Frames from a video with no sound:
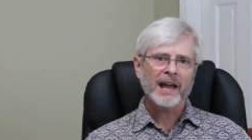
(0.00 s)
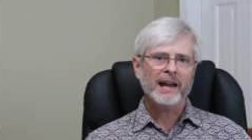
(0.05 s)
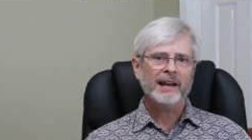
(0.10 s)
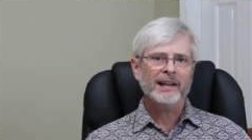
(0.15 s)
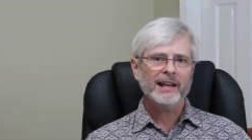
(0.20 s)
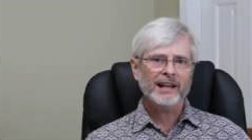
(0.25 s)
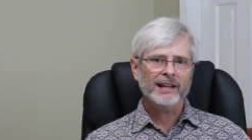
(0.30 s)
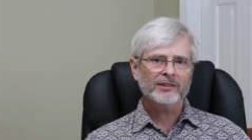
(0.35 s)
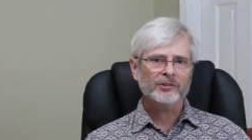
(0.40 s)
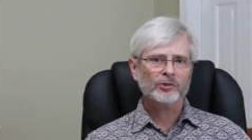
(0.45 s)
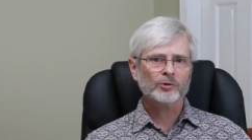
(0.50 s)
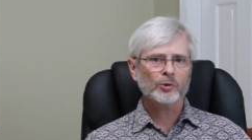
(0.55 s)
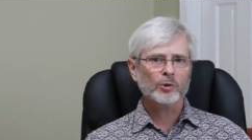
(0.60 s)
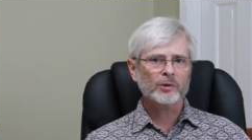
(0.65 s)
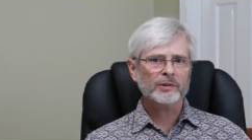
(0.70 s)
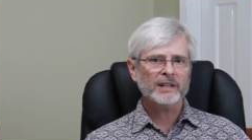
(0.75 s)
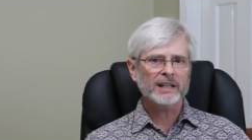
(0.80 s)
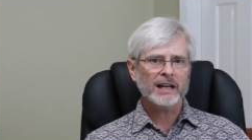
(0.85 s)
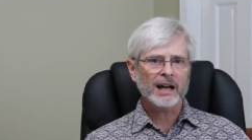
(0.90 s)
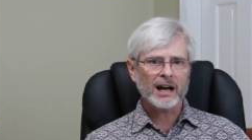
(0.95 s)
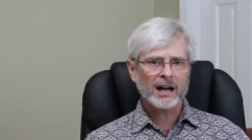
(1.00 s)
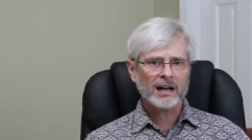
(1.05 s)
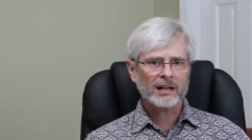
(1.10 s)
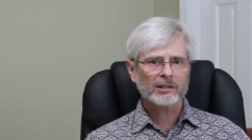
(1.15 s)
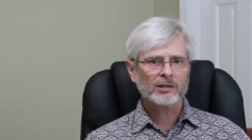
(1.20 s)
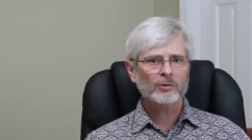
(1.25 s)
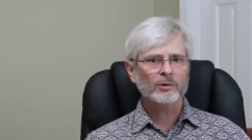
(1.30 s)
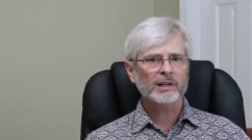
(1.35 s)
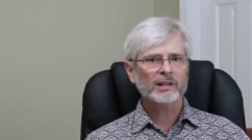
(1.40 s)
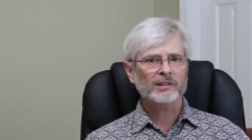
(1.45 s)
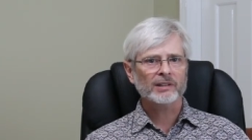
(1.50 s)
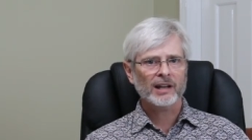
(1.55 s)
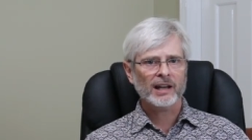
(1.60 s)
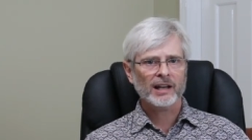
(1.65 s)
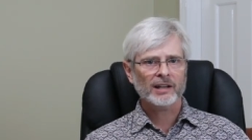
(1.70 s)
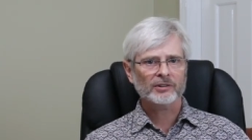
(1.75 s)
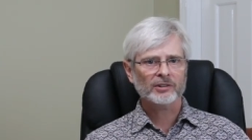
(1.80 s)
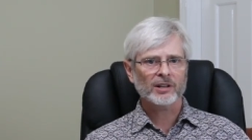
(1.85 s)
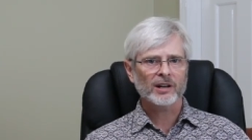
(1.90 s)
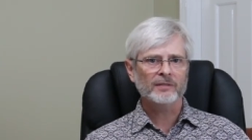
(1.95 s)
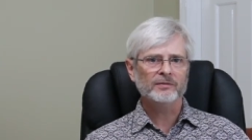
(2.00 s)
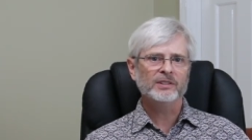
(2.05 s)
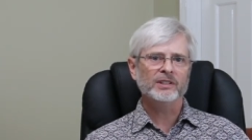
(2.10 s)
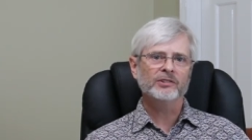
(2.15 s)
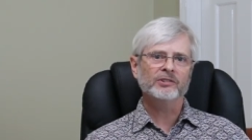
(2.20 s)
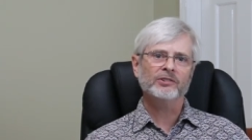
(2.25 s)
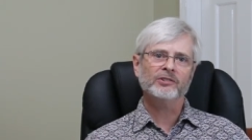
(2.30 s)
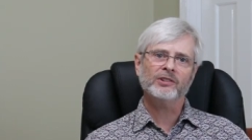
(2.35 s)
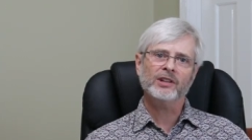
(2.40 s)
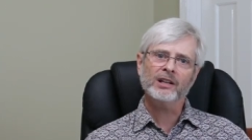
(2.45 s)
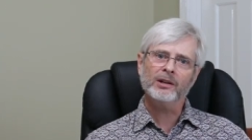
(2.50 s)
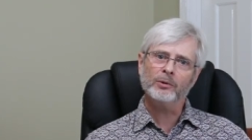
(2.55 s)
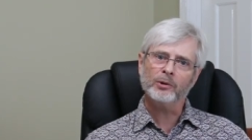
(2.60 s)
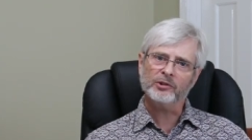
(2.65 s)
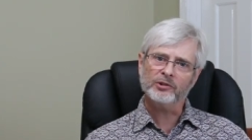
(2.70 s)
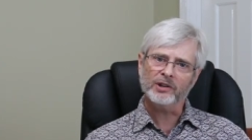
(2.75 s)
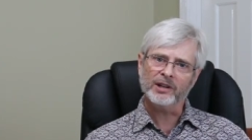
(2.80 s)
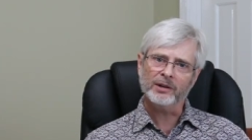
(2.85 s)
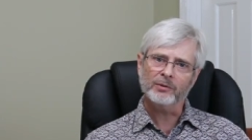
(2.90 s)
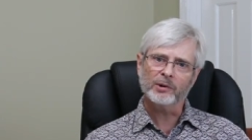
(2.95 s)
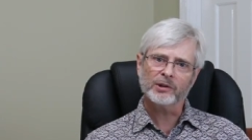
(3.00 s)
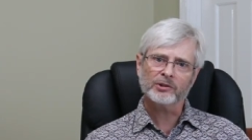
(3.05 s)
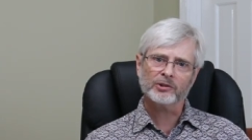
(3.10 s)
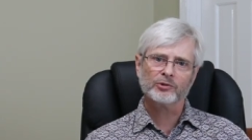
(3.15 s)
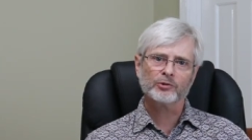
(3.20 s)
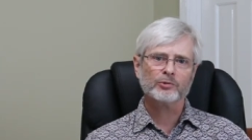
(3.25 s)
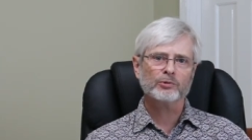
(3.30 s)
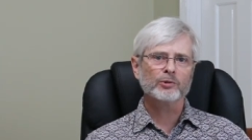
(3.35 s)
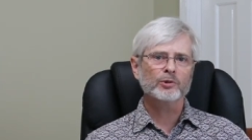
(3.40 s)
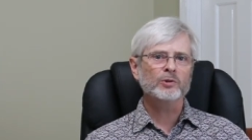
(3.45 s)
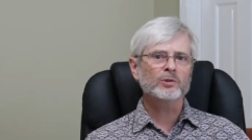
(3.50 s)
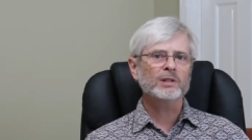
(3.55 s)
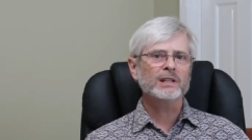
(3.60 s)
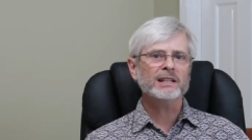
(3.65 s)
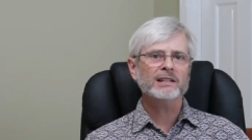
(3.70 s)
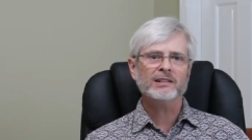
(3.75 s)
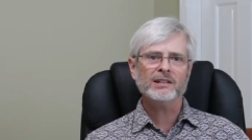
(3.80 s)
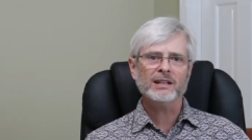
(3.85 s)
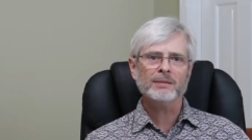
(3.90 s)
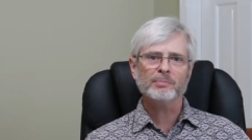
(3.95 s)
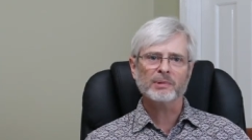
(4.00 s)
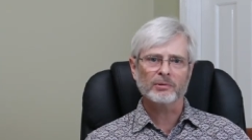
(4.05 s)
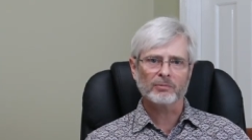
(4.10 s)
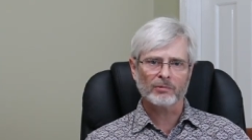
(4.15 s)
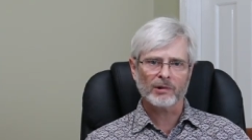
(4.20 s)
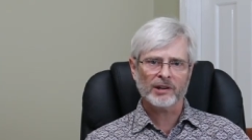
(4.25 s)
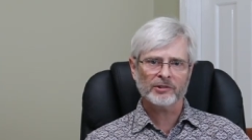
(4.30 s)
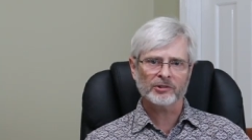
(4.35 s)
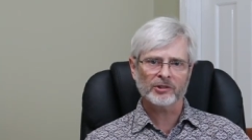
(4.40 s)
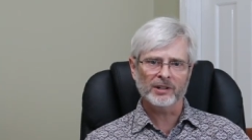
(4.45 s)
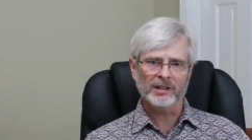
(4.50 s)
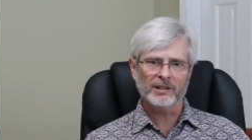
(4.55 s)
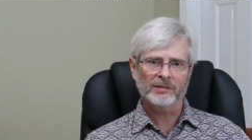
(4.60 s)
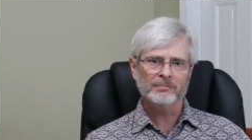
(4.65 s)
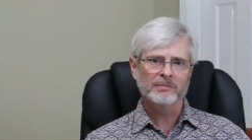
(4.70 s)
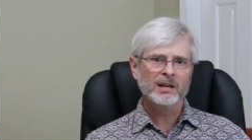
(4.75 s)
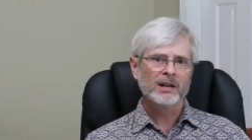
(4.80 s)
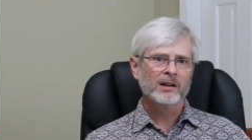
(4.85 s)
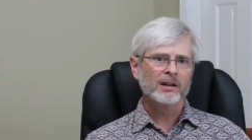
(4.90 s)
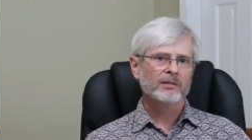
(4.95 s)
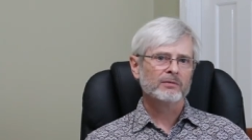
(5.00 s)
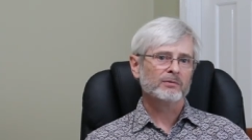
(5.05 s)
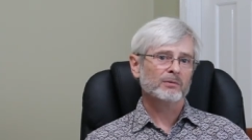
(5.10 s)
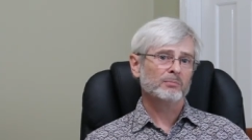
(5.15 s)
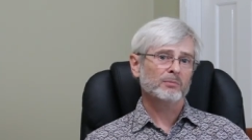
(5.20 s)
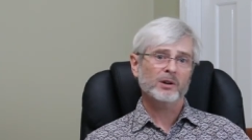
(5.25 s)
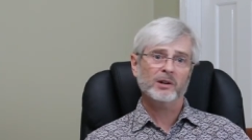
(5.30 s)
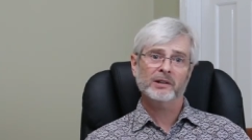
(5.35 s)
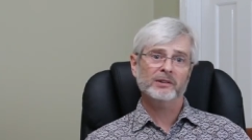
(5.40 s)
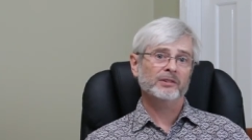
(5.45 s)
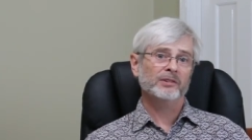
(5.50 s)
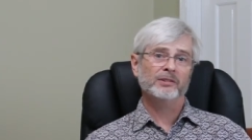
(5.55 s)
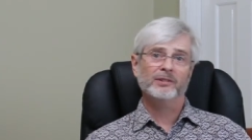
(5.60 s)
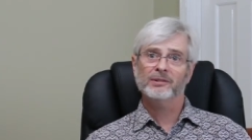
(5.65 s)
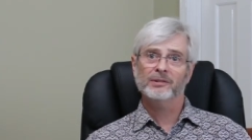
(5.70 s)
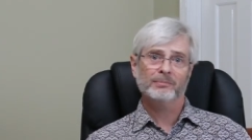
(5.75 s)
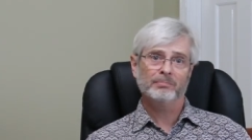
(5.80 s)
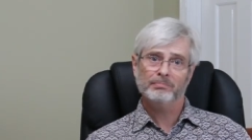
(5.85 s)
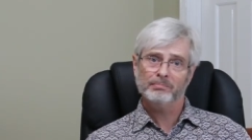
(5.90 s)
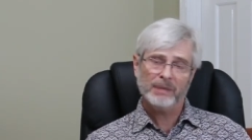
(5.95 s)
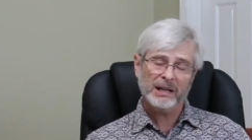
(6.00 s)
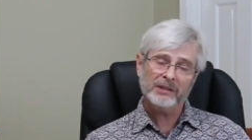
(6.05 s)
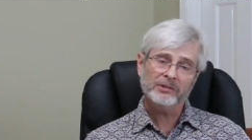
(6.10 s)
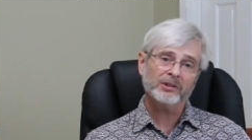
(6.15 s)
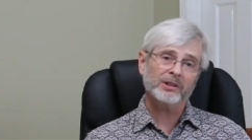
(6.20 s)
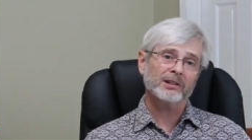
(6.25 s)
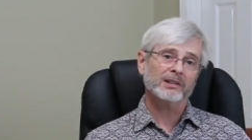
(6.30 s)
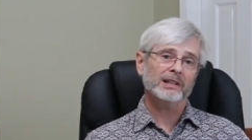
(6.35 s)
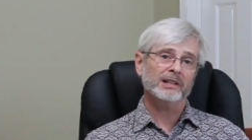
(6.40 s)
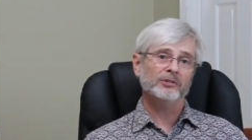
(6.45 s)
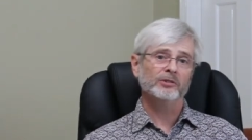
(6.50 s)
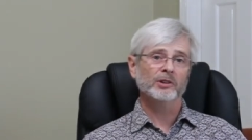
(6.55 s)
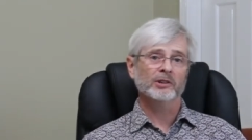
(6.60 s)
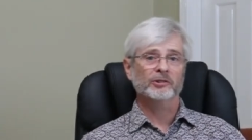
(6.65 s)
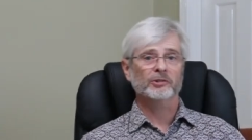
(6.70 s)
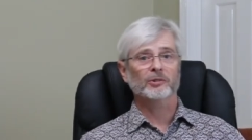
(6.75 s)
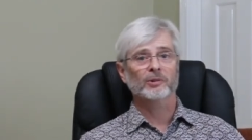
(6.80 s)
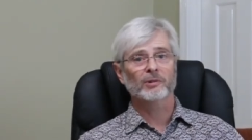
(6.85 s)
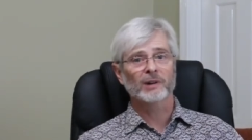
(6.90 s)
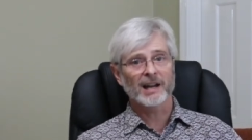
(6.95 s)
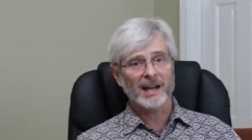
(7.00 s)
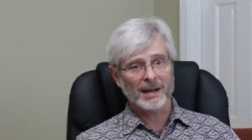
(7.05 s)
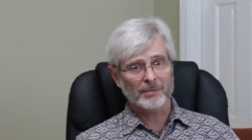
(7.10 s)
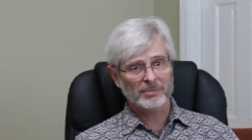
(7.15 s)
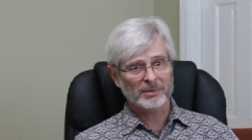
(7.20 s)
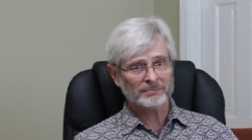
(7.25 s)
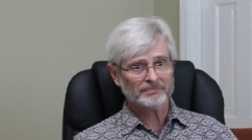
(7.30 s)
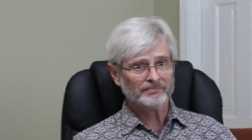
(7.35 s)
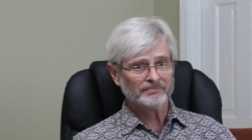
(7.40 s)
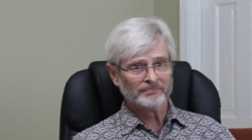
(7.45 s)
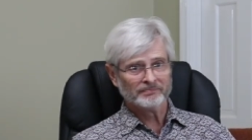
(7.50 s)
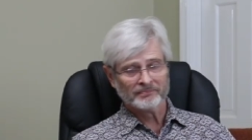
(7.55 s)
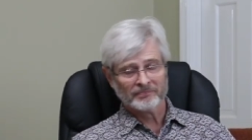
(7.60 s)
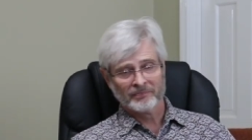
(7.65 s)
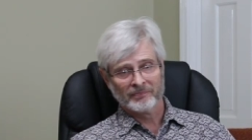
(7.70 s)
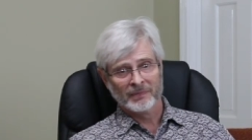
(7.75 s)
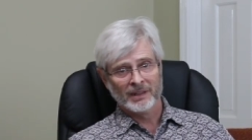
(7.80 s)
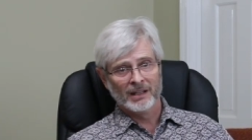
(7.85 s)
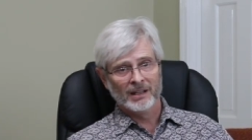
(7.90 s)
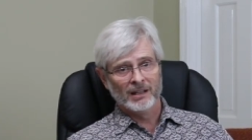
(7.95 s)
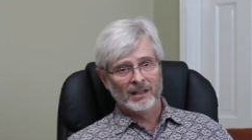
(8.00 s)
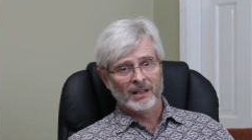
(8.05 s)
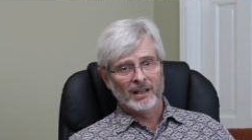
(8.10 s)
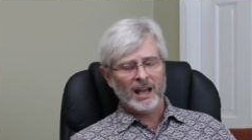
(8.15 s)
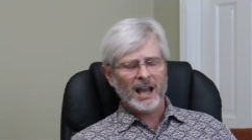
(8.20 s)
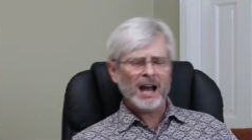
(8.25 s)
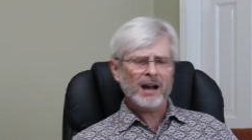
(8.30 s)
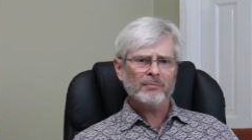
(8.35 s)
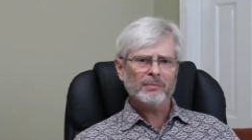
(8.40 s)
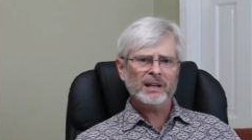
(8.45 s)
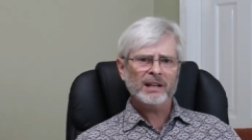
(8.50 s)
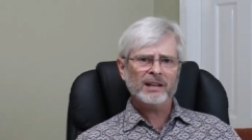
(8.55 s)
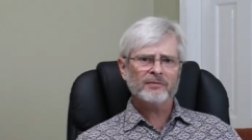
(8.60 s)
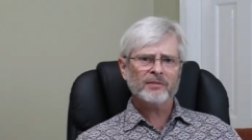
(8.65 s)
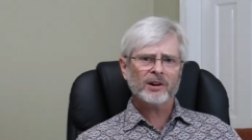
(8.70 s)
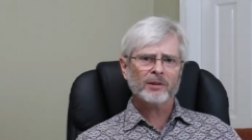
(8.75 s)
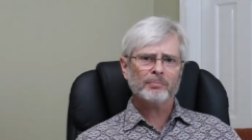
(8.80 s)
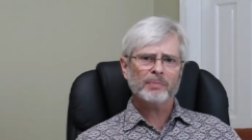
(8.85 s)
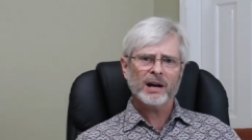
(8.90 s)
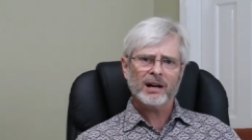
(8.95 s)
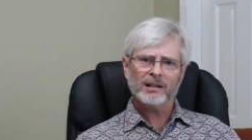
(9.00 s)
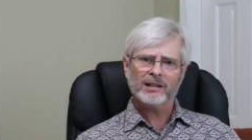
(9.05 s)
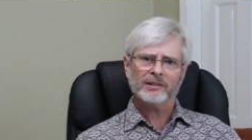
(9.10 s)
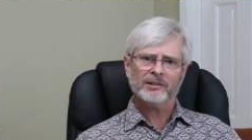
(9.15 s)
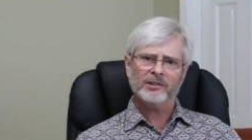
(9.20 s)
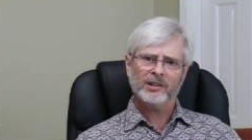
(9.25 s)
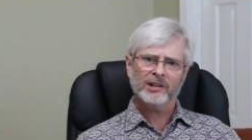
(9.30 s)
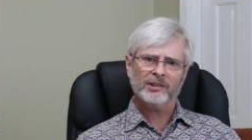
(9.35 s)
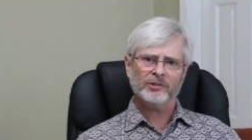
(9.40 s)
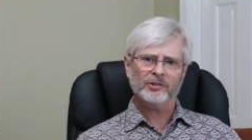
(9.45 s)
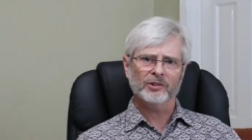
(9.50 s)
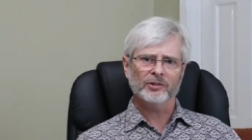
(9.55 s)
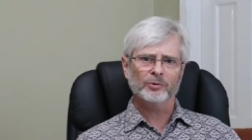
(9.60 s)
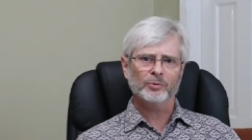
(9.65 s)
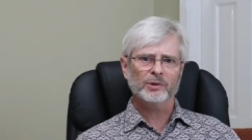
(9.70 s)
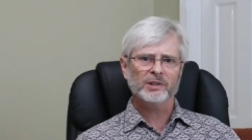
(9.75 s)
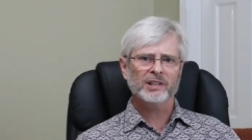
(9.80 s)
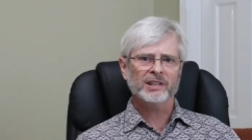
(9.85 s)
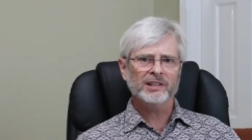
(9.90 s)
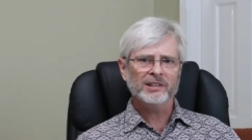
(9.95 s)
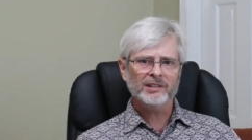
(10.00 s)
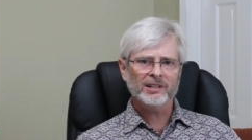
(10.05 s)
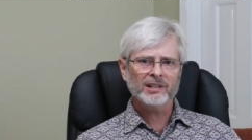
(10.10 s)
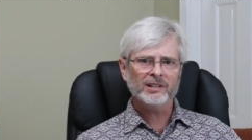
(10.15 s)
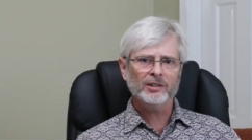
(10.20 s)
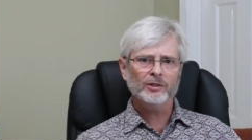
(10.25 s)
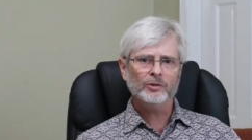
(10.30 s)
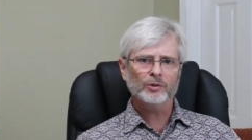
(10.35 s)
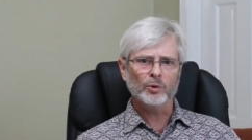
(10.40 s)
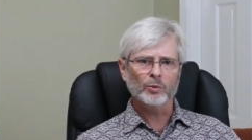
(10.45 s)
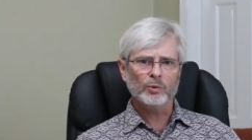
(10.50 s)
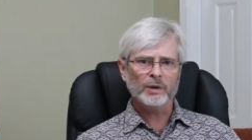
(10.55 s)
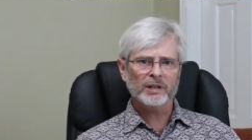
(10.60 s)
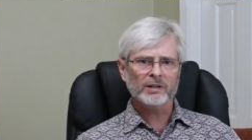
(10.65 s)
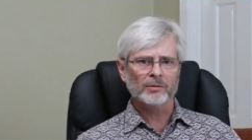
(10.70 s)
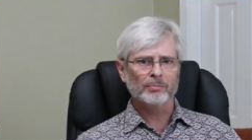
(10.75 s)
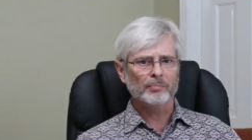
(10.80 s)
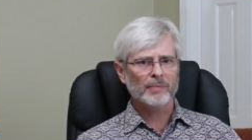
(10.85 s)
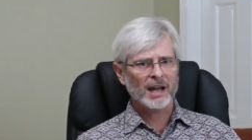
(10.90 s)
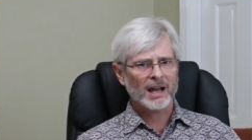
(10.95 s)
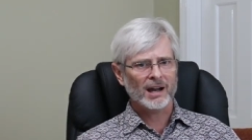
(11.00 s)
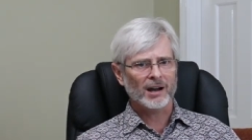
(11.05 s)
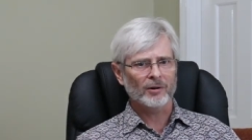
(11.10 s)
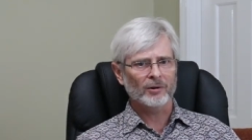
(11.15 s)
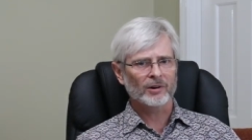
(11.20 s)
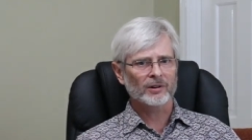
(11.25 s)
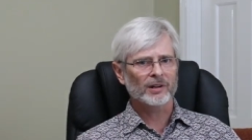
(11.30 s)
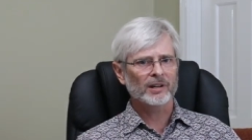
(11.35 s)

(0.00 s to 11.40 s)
and hence toward the ongoing task of distinguishing what's truly deep and resonant from what's basically just crap? How many of our politicians would continue to wield power